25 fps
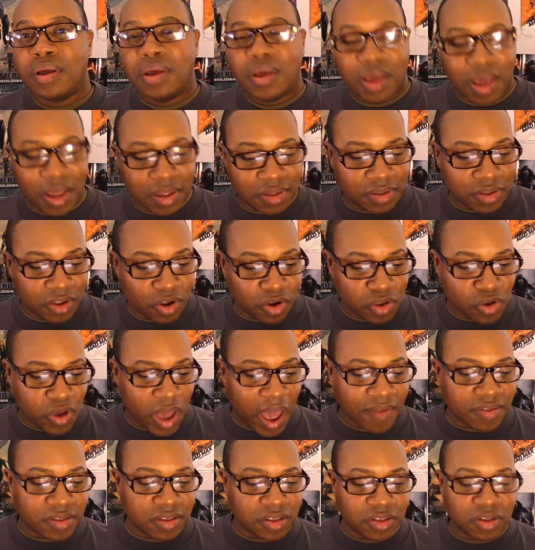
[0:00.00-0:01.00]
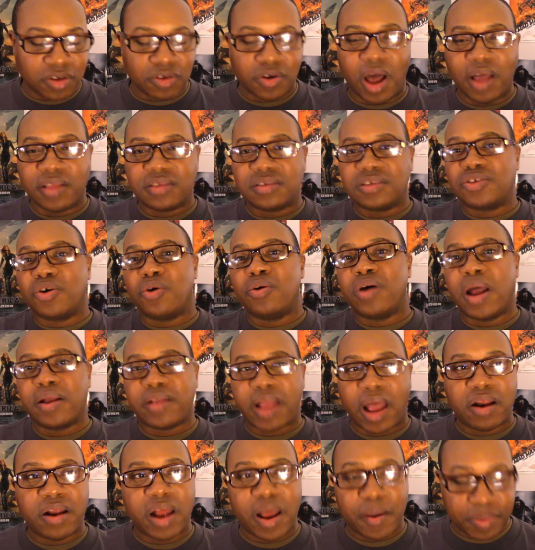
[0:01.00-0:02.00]
And so you had so all this whole
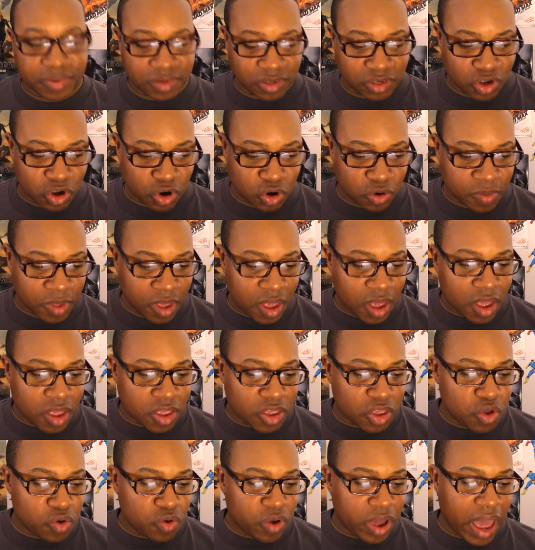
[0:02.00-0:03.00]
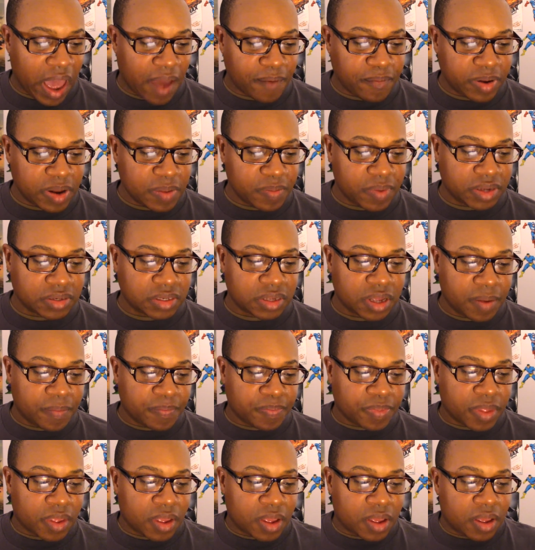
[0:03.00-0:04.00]
entire episode, you had pretty much
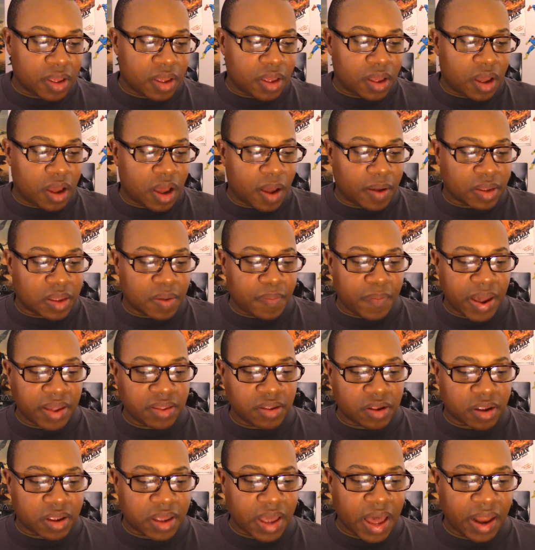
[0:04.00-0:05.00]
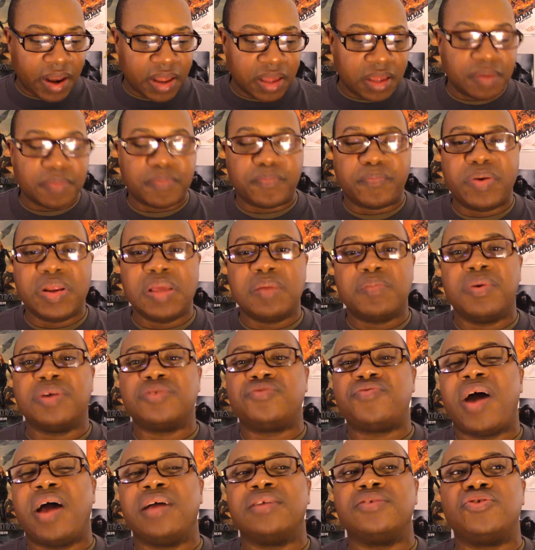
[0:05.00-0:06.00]
uh, Commander Kelly pretty much
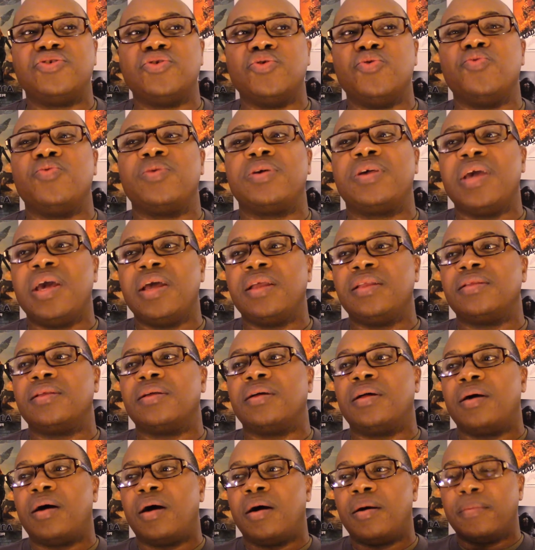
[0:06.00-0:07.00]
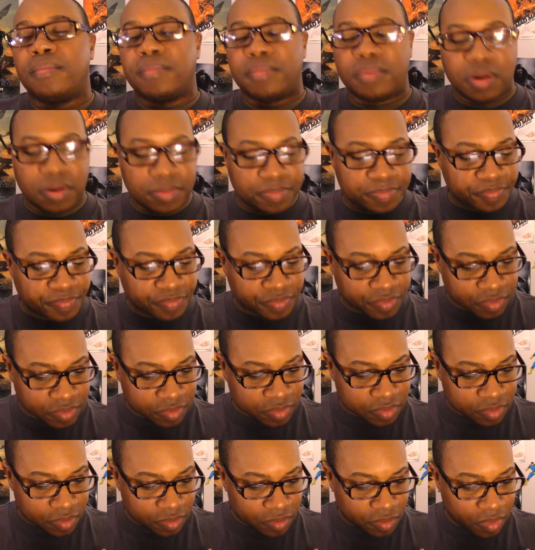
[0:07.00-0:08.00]
trying to get um,
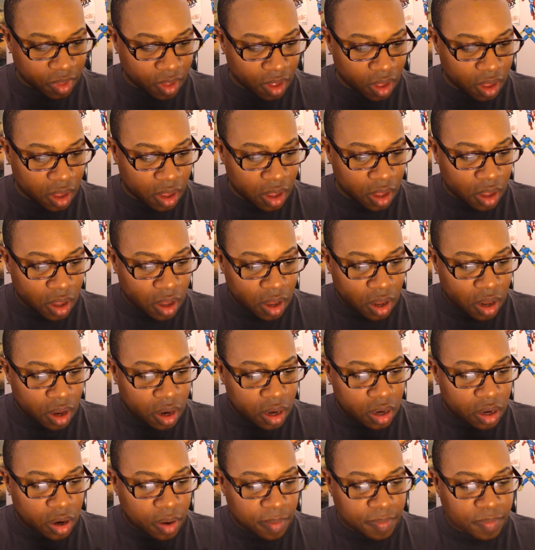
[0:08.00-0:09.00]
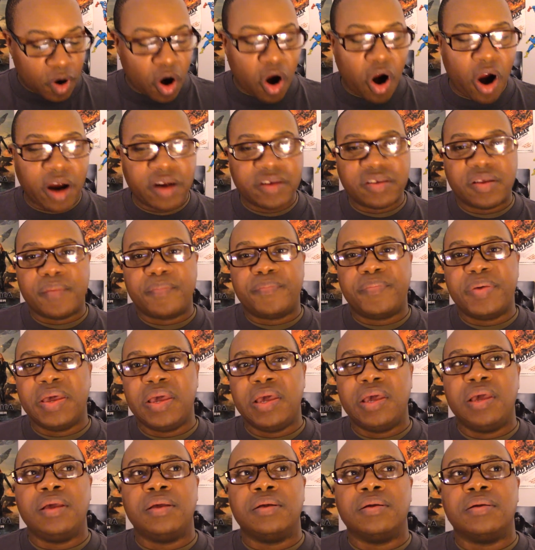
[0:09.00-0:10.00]
LaMarr to
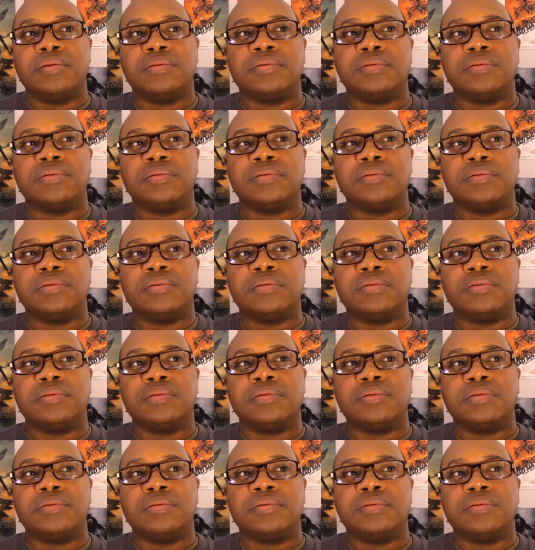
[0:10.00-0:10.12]
be